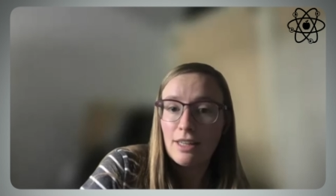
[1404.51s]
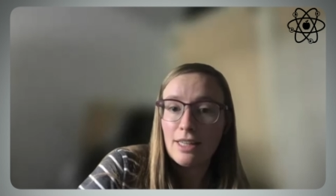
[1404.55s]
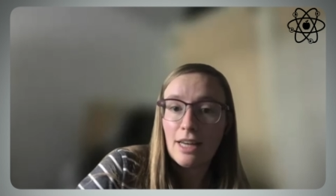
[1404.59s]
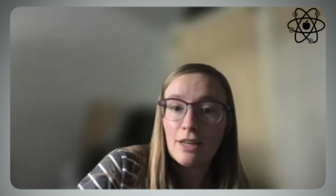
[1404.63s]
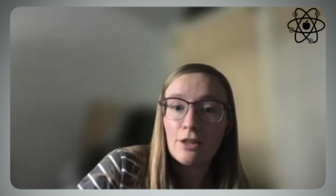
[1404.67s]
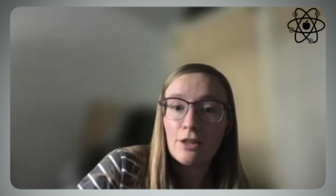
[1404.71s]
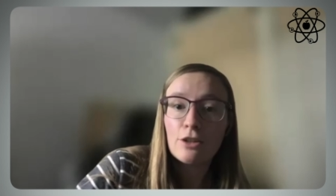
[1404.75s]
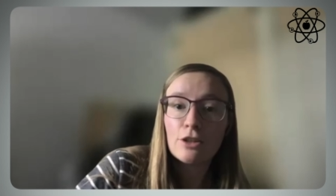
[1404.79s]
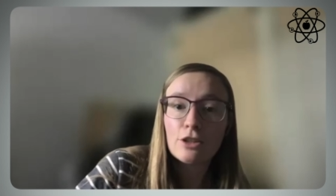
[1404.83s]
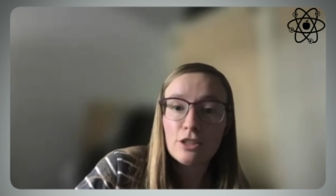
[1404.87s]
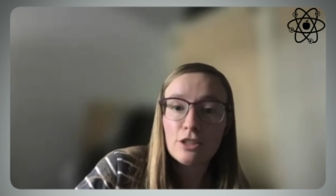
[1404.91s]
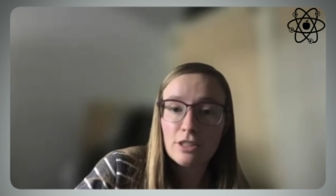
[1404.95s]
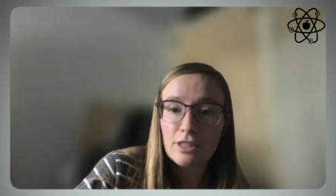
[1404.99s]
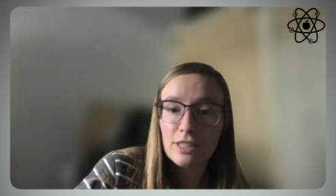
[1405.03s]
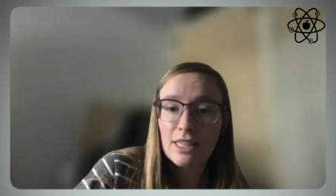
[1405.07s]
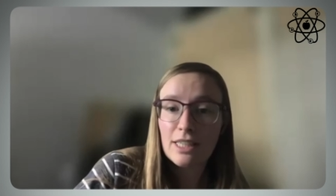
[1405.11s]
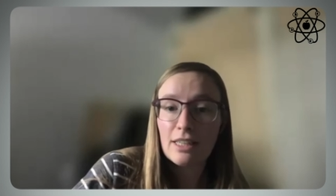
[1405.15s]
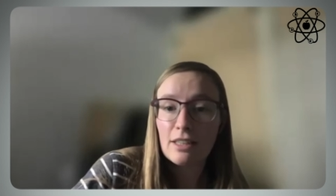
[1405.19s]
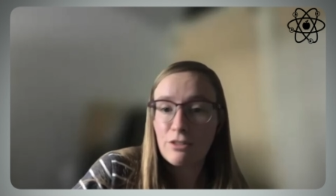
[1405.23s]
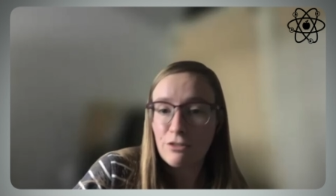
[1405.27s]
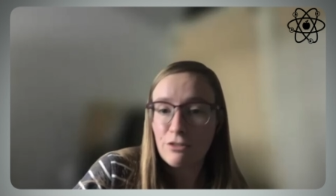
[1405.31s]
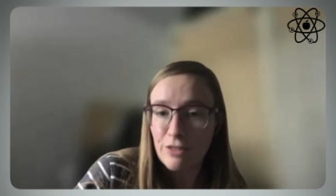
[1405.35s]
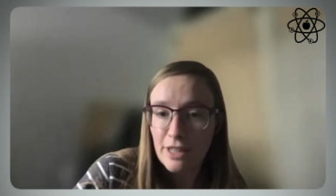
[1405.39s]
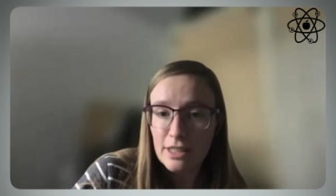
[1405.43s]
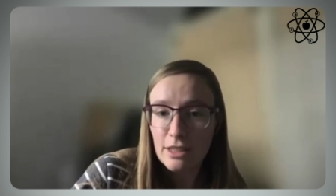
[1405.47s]
cannot
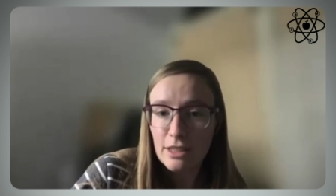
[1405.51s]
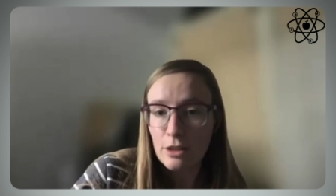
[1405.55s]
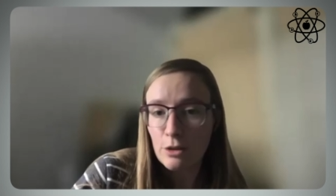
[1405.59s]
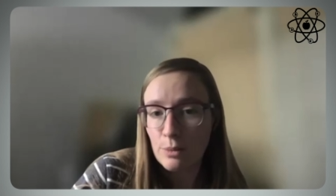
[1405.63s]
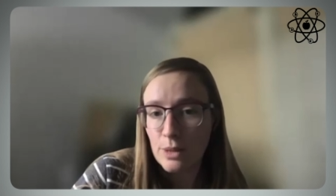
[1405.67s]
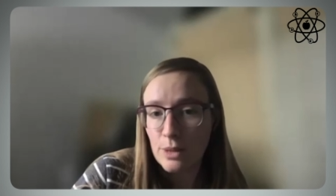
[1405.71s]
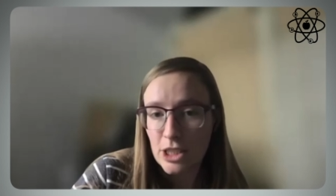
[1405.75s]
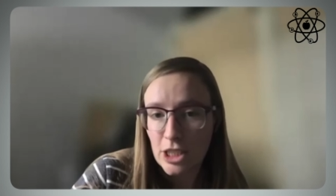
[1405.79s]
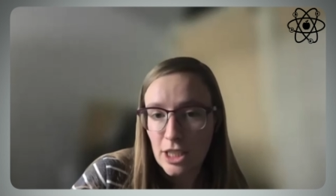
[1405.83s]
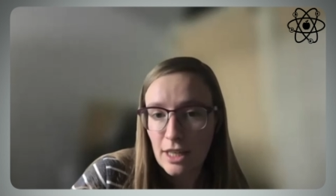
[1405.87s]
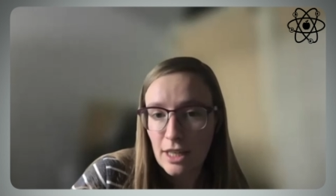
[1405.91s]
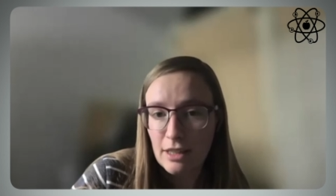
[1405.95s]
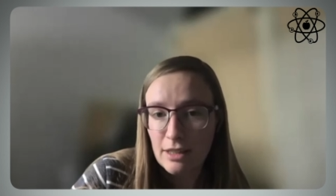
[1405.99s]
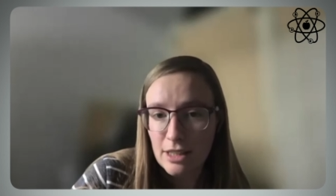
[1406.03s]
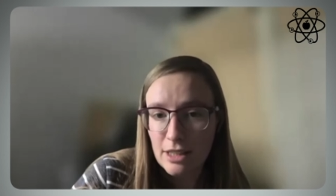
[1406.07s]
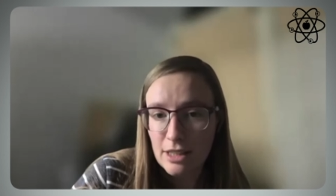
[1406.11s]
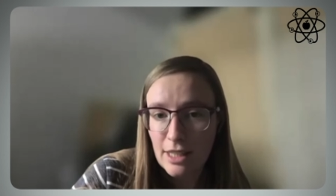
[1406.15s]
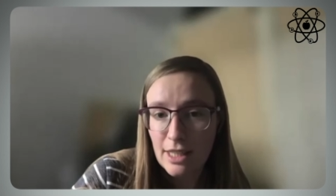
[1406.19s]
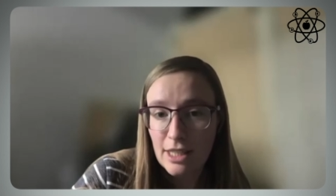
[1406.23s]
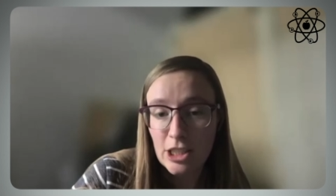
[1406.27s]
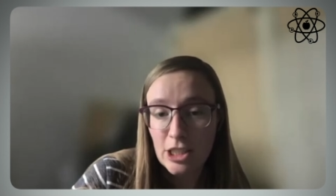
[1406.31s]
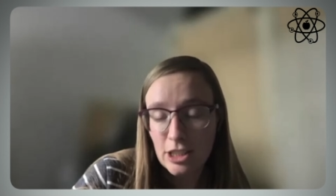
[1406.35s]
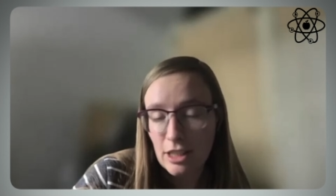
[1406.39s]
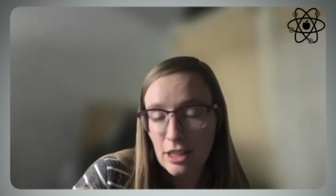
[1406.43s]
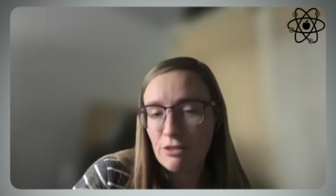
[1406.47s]
get infected with
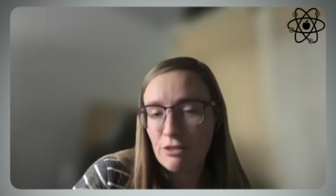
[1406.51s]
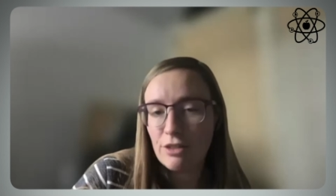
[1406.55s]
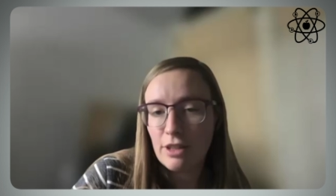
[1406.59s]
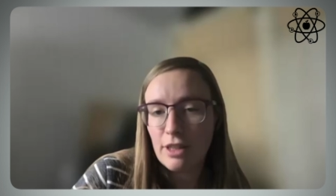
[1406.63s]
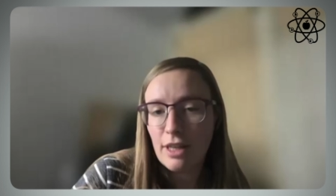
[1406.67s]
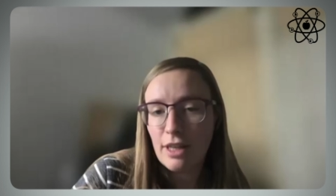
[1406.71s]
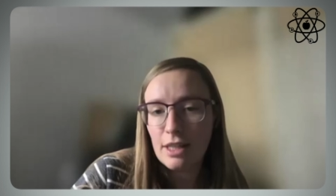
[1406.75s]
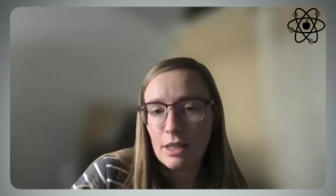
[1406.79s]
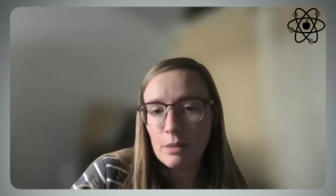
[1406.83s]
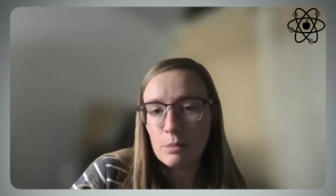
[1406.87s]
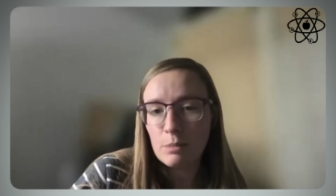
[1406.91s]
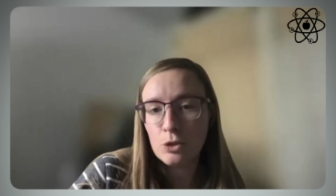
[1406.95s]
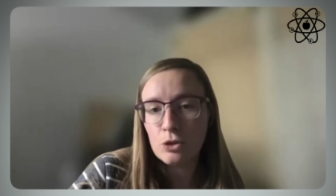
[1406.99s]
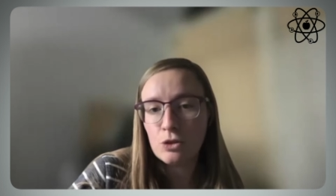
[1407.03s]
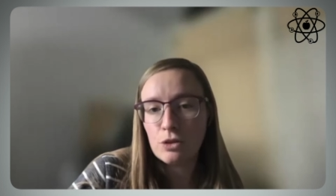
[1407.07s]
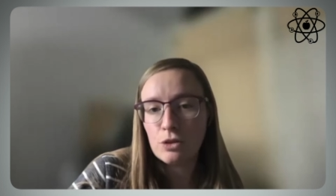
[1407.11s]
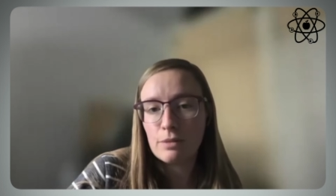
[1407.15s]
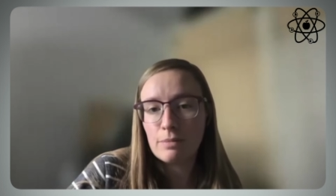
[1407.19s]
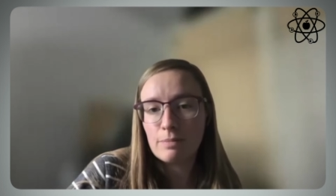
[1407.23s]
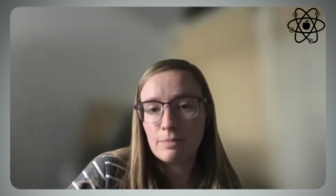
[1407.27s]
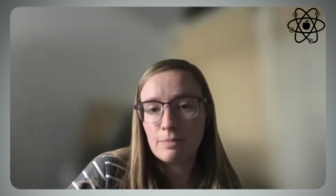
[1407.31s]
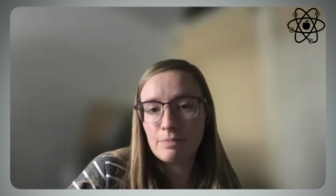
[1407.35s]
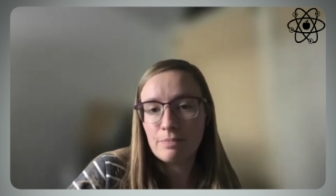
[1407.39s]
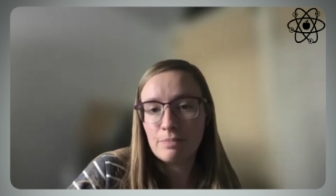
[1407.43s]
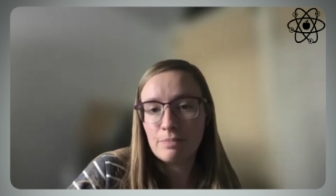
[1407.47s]
HIV anymore.